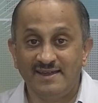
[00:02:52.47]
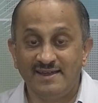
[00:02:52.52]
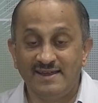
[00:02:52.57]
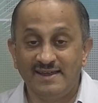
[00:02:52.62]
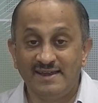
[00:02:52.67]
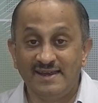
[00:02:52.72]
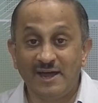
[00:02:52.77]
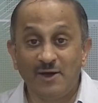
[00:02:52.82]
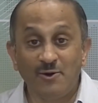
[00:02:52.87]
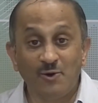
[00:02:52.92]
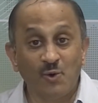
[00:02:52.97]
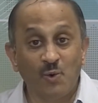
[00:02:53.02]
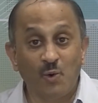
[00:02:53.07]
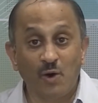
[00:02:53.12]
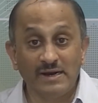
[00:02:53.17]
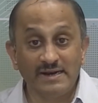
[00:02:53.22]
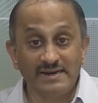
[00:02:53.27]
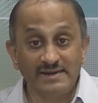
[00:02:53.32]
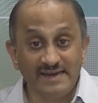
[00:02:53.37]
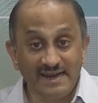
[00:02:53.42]
Now,
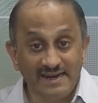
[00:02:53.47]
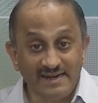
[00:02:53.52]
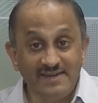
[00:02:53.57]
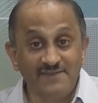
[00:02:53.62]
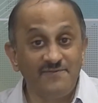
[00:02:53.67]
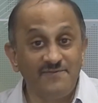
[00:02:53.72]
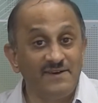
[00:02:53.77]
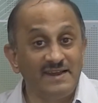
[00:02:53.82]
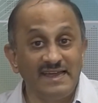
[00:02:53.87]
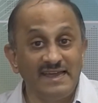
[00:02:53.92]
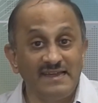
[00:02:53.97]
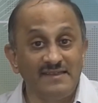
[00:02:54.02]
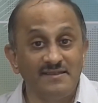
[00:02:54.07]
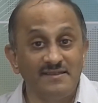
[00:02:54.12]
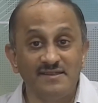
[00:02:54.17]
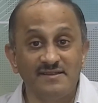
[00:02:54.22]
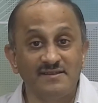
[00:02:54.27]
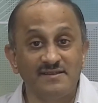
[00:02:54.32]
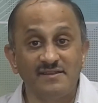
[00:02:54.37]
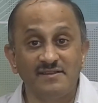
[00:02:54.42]
qualitatively
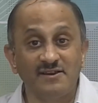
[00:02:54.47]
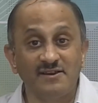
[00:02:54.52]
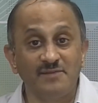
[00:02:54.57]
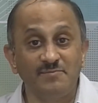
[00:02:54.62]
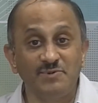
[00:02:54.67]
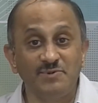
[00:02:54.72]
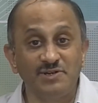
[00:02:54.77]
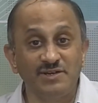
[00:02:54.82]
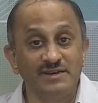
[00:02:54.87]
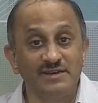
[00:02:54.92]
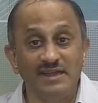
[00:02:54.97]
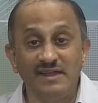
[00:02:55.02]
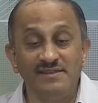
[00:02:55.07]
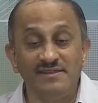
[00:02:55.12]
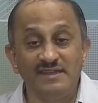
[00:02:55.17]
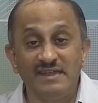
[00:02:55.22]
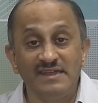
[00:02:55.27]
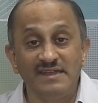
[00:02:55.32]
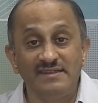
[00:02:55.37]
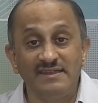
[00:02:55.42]
this description is
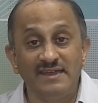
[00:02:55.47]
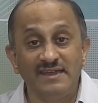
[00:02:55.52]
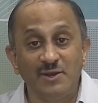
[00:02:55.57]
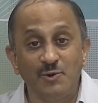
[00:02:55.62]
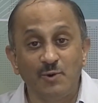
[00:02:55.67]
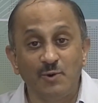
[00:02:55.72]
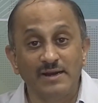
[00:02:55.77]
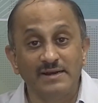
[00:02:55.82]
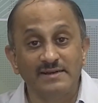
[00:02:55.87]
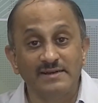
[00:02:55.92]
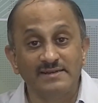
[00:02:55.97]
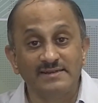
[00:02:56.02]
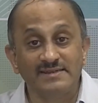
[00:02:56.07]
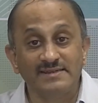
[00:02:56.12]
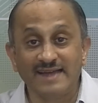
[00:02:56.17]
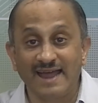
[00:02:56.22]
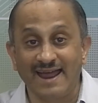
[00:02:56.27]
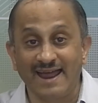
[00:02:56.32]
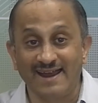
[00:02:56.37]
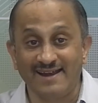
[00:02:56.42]
easy to
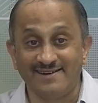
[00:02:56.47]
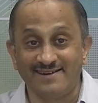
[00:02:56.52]
understand.